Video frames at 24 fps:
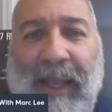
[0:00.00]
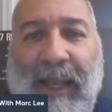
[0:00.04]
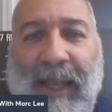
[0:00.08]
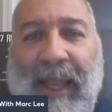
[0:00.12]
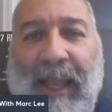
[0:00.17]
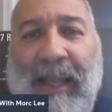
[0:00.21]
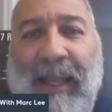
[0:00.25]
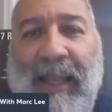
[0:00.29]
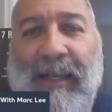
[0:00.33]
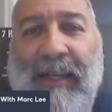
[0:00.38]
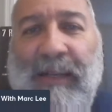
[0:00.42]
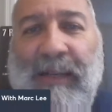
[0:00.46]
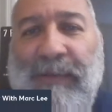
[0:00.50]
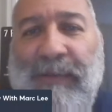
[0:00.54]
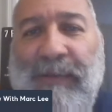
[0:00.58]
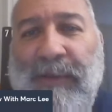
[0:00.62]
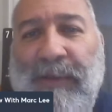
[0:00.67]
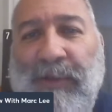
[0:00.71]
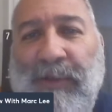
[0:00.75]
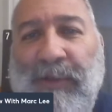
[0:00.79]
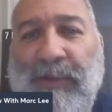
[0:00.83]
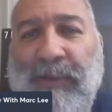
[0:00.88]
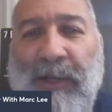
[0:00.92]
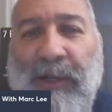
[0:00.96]
And for
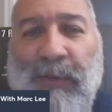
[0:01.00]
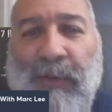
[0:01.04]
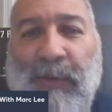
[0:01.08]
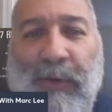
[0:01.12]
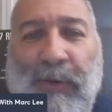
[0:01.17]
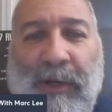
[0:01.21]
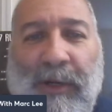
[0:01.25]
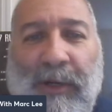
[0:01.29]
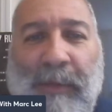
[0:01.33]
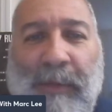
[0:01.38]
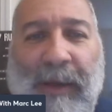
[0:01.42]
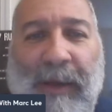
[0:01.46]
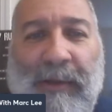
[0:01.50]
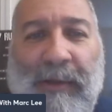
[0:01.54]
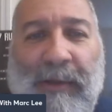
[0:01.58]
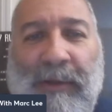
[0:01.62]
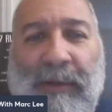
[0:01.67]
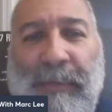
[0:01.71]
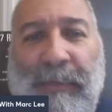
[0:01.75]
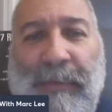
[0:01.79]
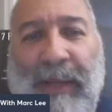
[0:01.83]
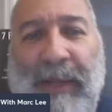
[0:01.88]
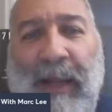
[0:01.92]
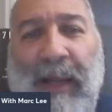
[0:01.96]
those that are wondering about the
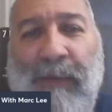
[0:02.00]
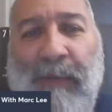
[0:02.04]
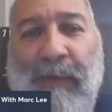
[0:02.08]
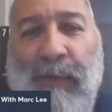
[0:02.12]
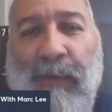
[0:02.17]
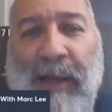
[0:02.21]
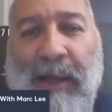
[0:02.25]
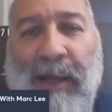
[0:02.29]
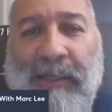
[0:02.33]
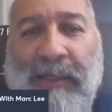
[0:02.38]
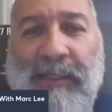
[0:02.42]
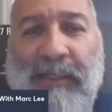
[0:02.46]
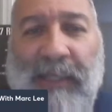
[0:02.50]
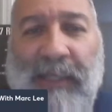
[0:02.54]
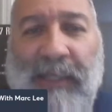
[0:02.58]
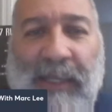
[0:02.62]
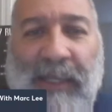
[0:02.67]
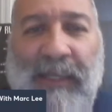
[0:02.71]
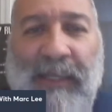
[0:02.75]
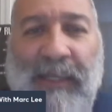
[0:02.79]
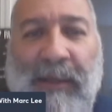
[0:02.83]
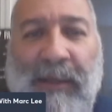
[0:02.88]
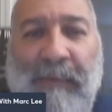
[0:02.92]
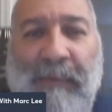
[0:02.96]
playoff watch
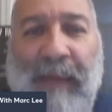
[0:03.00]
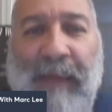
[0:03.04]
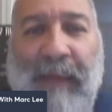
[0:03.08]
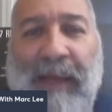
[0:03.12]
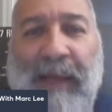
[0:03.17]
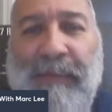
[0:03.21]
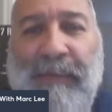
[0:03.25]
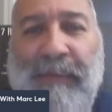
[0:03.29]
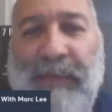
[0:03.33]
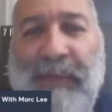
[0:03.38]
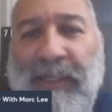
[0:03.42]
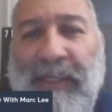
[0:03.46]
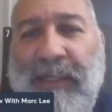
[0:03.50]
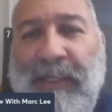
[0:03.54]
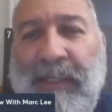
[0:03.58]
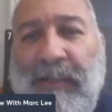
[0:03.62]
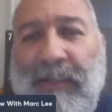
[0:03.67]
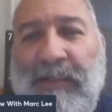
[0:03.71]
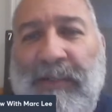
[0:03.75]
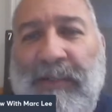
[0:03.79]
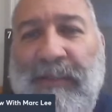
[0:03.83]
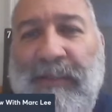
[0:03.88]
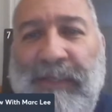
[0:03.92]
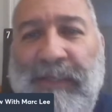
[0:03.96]
in my
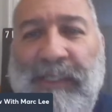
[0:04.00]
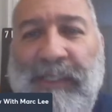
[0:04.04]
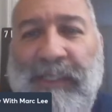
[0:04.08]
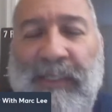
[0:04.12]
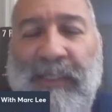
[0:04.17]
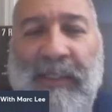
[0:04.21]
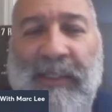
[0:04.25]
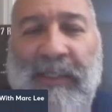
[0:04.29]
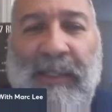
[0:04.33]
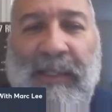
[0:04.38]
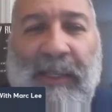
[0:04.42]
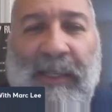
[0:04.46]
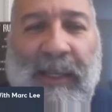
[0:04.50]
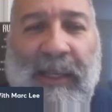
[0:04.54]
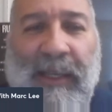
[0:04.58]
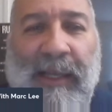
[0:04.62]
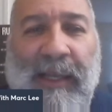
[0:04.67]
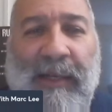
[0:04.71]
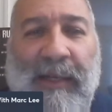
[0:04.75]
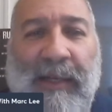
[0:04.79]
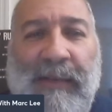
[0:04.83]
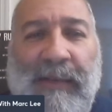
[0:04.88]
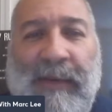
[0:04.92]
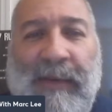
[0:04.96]
particular division,
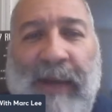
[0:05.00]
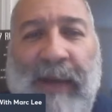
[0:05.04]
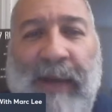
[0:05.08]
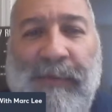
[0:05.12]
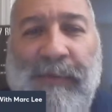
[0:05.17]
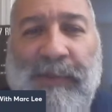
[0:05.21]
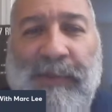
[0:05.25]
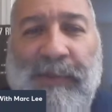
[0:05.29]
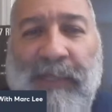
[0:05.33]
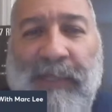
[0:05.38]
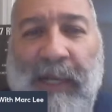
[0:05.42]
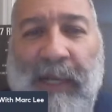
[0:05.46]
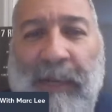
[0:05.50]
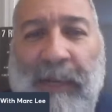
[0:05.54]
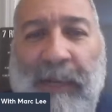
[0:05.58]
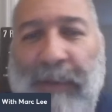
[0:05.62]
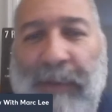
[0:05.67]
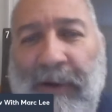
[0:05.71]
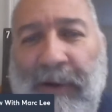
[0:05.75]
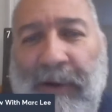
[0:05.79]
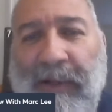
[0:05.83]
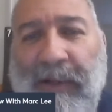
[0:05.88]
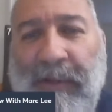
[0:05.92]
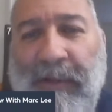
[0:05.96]
in the conference that I am
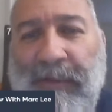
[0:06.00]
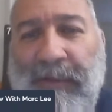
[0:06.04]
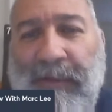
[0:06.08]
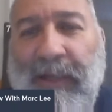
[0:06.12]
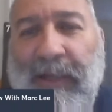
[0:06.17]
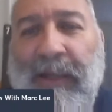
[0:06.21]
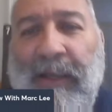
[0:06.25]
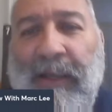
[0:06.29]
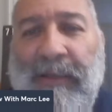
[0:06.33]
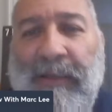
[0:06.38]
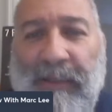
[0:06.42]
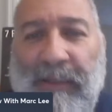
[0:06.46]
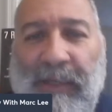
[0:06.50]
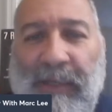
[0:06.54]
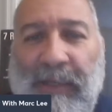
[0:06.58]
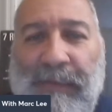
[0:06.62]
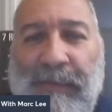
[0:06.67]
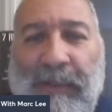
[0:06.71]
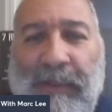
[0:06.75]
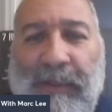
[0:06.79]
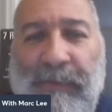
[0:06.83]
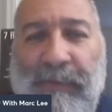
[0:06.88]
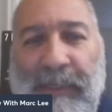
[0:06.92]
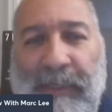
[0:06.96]
part of, the
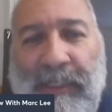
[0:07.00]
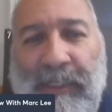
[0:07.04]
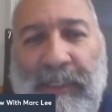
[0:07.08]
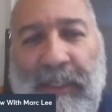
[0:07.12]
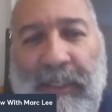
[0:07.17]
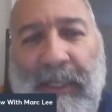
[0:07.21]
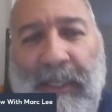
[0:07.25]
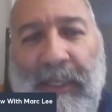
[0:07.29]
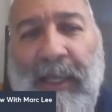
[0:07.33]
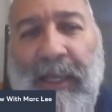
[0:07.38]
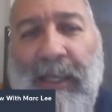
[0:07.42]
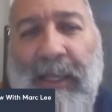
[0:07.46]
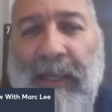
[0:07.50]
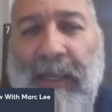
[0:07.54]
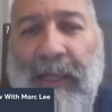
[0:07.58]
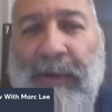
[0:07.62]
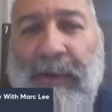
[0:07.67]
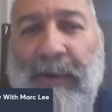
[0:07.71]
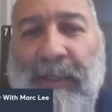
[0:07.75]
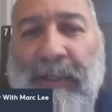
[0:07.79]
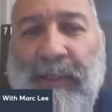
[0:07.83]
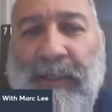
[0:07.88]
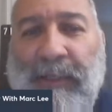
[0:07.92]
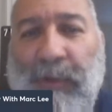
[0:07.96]
tougher division, there
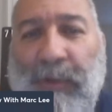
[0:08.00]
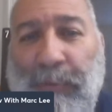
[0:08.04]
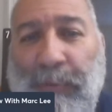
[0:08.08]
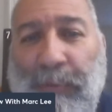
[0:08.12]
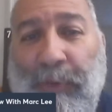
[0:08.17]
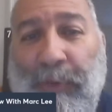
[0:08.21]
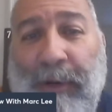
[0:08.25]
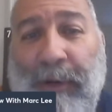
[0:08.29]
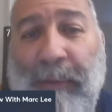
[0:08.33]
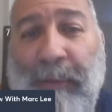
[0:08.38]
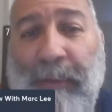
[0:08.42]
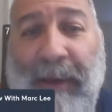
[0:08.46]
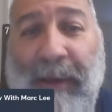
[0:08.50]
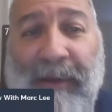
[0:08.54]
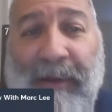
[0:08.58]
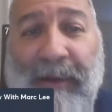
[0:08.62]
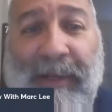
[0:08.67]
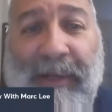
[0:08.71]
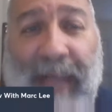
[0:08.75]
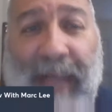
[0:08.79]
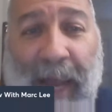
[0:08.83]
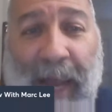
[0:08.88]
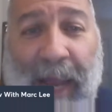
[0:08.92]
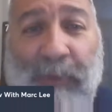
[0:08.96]
is a report about
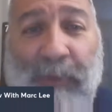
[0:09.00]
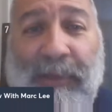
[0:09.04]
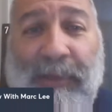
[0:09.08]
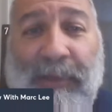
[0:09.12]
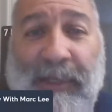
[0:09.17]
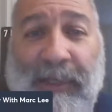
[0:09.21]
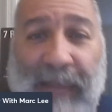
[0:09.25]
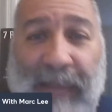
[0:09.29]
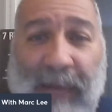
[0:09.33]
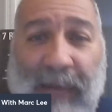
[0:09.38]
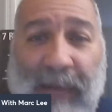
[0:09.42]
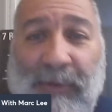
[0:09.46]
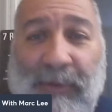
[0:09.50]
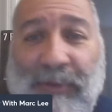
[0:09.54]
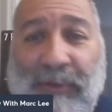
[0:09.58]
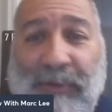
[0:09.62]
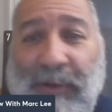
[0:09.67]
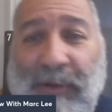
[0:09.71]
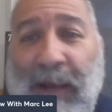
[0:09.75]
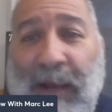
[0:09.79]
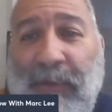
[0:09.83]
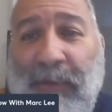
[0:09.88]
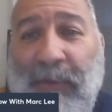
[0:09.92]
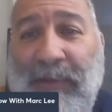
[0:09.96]
it out now.
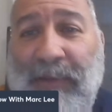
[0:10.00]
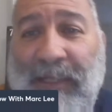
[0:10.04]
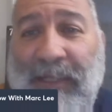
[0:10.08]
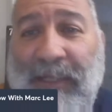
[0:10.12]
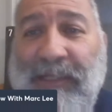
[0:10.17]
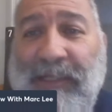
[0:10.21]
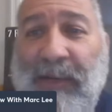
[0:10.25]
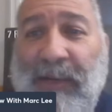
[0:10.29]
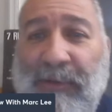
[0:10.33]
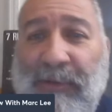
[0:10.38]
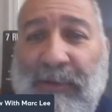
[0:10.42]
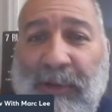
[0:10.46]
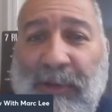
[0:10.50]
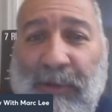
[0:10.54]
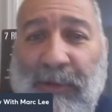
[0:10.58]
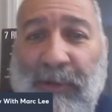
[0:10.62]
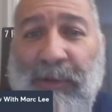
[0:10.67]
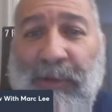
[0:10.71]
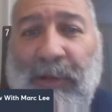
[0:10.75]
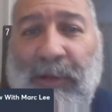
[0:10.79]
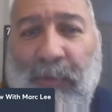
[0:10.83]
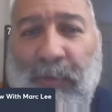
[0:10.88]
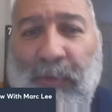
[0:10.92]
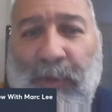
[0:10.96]
So I will let y'all know
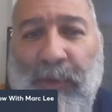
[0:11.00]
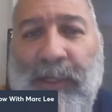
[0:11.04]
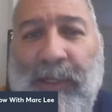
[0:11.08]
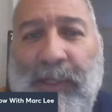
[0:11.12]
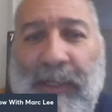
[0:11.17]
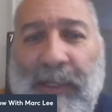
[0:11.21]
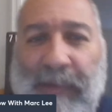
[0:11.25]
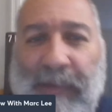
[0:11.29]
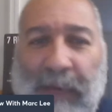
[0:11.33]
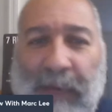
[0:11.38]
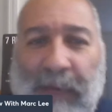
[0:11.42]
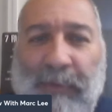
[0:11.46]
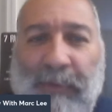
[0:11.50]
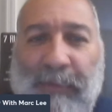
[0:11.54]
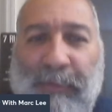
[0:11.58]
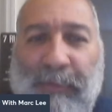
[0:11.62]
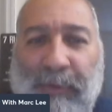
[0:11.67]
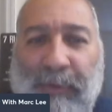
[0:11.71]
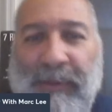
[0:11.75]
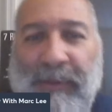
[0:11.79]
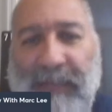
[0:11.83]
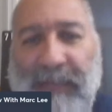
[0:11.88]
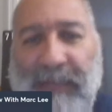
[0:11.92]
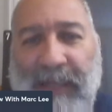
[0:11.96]
what that
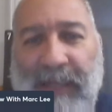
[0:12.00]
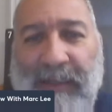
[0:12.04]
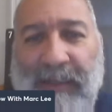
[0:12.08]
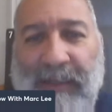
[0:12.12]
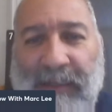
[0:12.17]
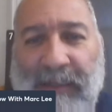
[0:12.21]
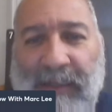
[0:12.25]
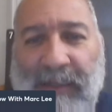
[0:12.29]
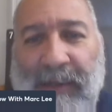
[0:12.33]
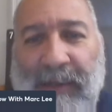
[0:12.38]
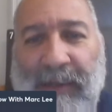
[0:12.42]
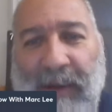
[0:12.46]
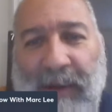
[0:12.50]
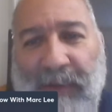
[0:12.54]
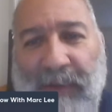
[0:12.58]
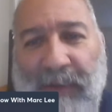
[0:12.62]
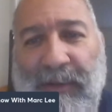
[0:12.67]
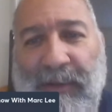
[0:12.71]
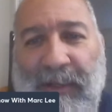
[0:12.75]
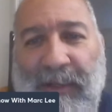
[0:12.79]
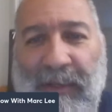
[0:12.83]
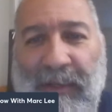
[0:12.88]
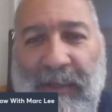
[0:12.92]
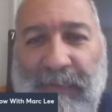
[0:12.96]
report says, other
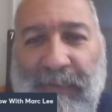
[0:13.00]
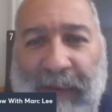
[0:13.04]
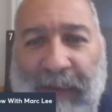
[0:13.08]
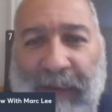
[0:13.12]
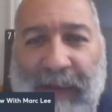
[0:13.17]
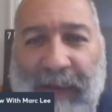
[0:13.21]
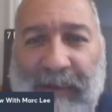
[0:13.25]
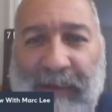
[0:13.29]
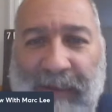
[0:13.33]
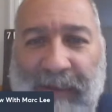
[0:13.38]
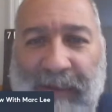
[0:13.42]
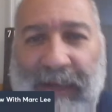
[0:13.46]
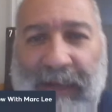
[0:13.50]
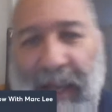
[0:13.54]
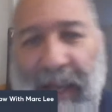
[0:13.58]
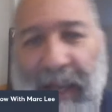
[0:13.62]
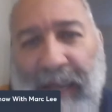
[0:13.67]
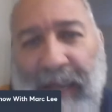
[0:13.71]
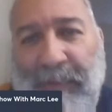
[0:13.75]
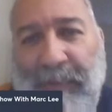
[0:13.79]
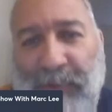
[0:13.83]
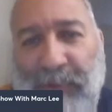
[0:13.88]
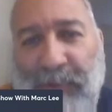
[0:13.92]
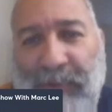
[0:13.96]
than the fact that I
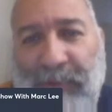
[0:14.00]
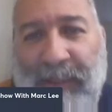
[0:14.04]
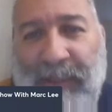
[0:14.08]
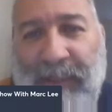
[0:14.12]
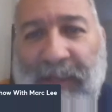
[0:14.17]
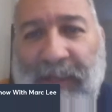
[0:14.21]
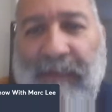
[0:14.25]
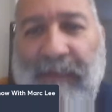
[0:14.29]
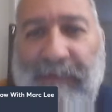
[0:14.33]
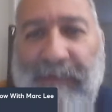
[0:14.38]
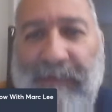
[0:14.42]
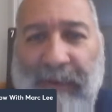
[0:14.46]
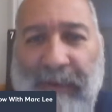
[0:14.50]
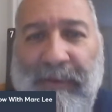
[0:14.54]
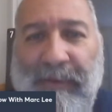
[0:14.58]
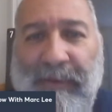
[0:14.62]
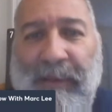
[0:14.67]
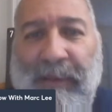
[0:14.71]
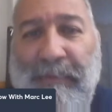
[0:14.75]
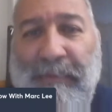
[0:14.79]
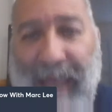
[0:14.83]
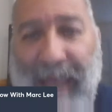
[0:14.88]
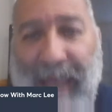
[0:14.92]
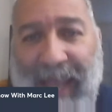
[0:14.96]
am doing
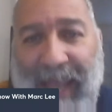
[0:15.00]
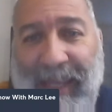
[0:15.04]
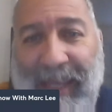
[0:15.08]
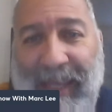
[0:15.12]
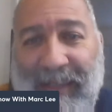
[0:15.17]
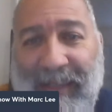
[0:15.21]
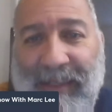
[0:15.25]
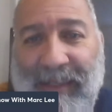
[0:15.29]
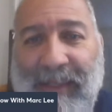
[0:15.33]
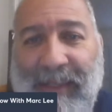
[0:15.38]
very bad.